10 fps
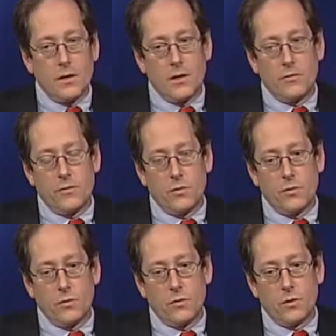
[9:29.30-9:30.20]
if
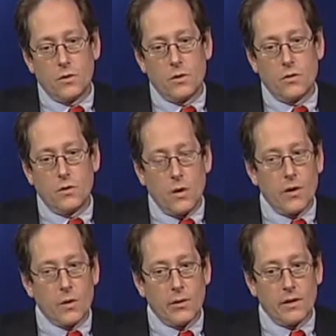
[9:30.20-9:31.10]
you you know go
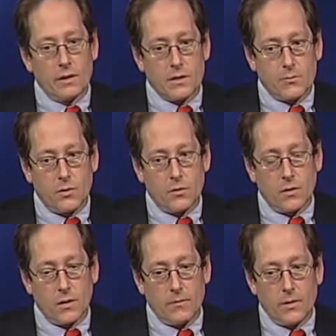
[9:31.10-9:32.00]
on a weight loss
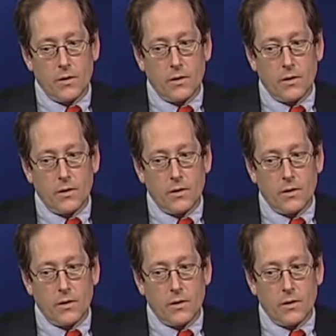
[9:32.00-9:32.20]
program,